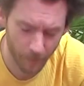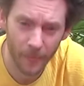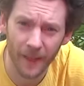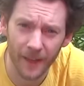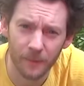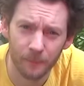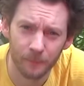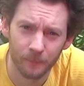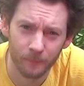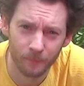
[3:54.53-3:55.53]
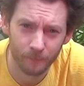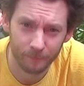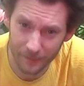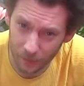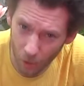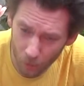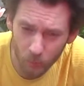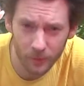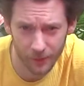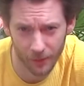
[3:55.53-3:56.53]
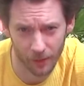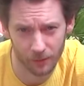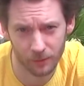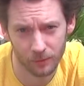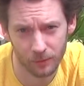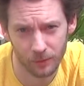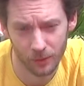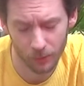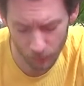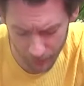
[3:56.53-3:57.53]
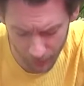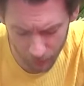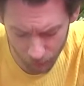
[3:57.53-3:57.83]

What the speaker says: Then, and only then, will each